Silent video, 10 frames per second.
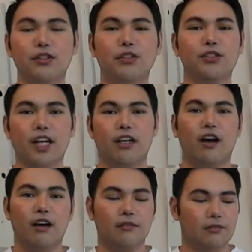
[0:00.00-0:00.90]
your
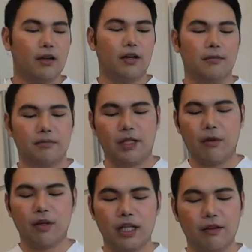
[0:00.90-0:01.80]
check-off, they
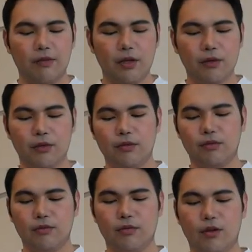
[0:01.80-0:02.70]
will give you,
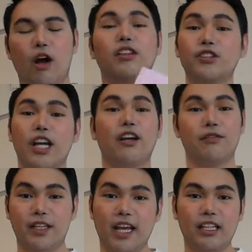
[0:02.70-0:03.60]
on the
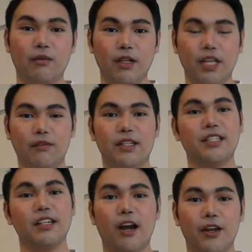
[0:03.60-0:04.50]
check-off day, they will give you a
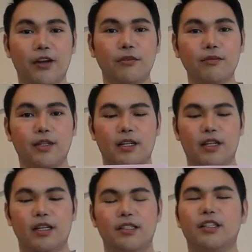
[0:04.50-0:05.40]
scenario.
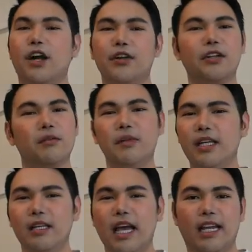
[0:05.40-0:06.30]
Scenario could
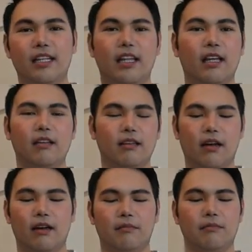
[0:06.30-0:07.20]
be anything,
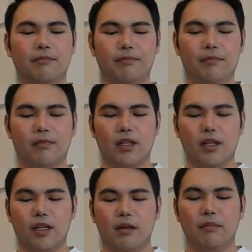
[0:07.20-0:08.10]

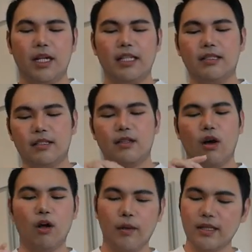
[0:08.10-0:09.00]
but it's
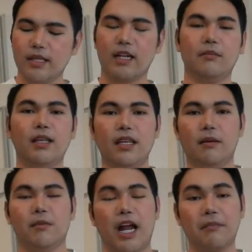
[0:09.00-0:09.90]
always going to be a
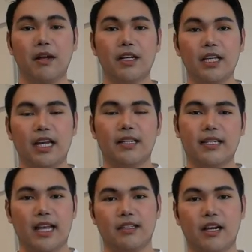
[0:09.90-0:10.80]
primary and a
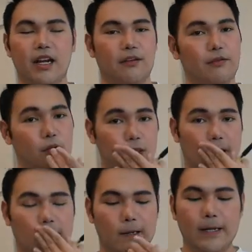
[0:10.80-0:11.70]
secondary
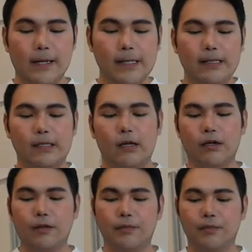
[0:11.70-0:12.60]
infusion.
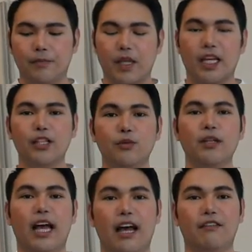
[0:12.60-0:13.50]
So each
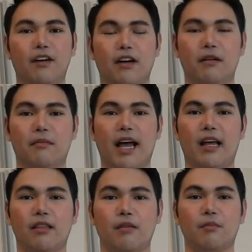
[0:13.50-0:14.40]
will have a
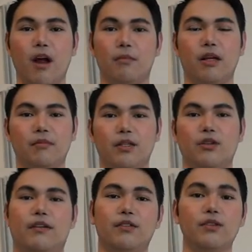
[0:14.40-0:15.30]
math problem that
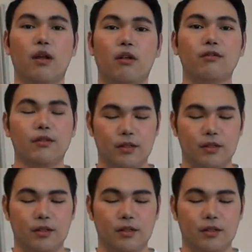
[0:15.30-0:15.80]
you have to solve.